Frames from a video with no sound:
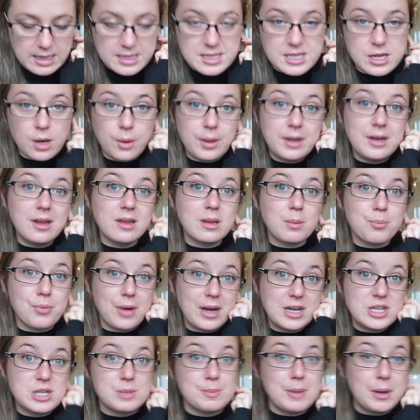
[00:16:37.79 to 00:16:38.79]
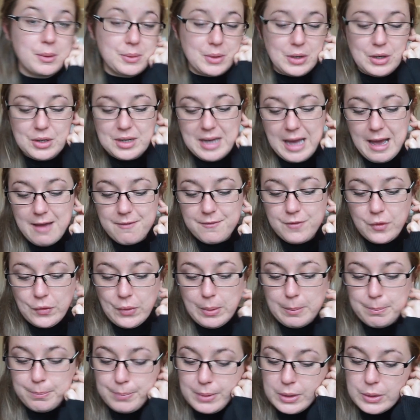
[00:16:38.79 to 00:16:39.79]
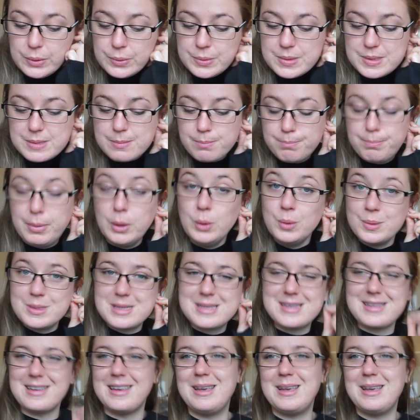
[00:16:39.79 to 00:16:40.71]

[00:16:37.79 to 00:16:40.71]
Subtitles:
So another brand you might want to look out for in boots.